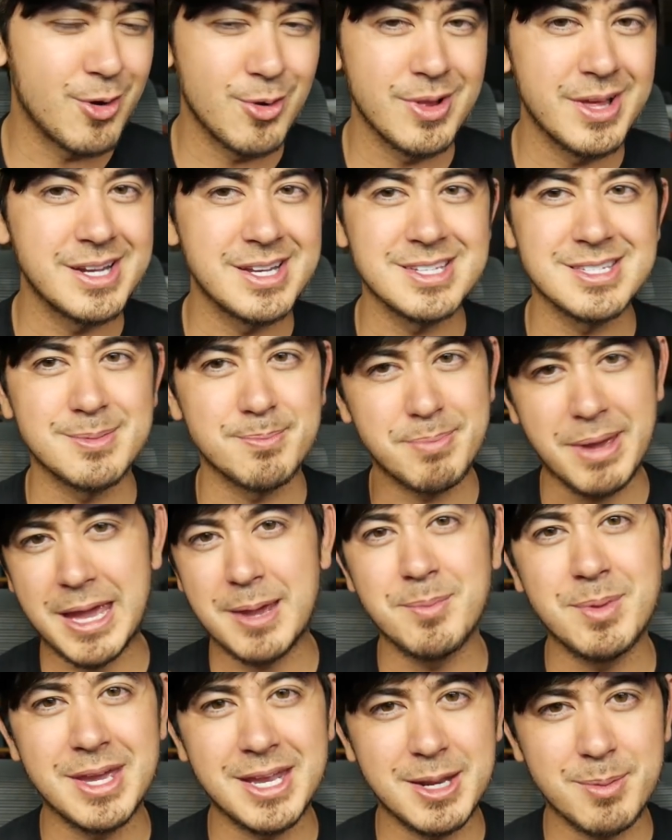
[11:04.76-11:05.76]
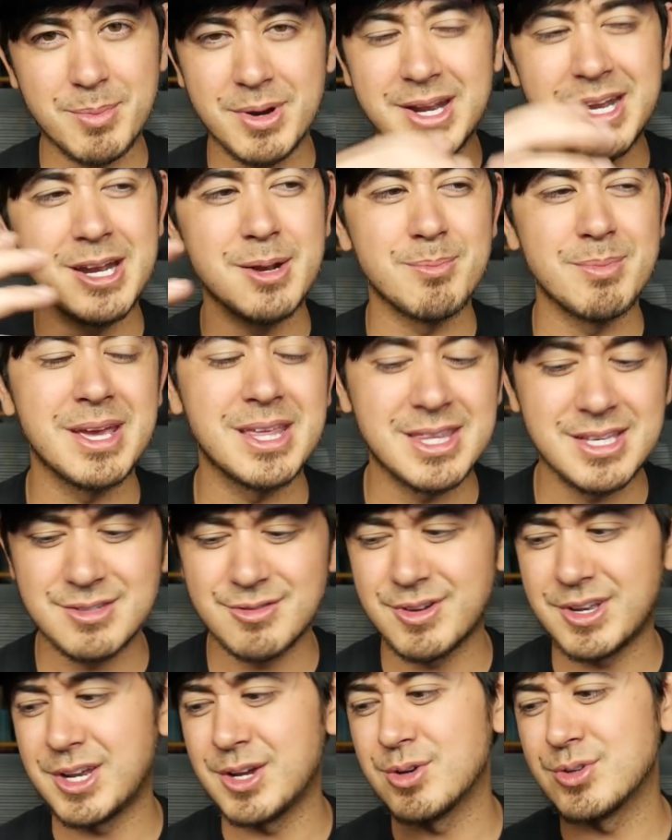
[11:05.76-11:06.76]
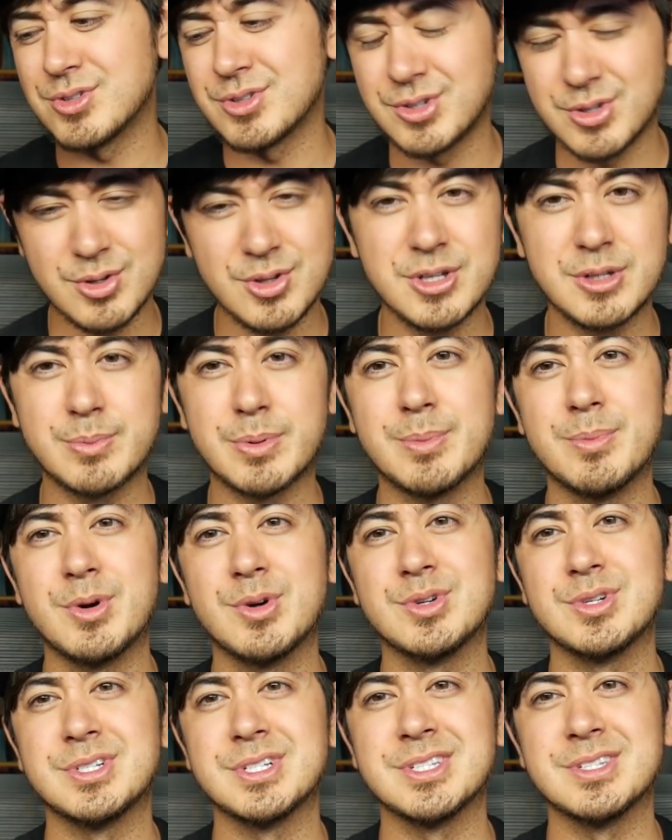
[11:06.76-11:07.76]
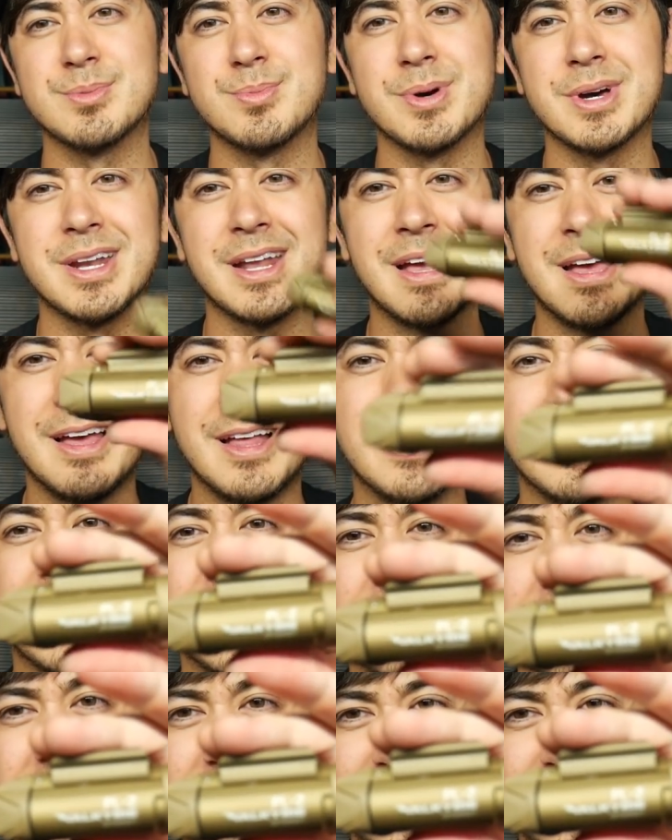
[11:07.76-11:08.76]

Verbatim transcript: Olight doesn't pay me any money to make these videos or do these promotions, but like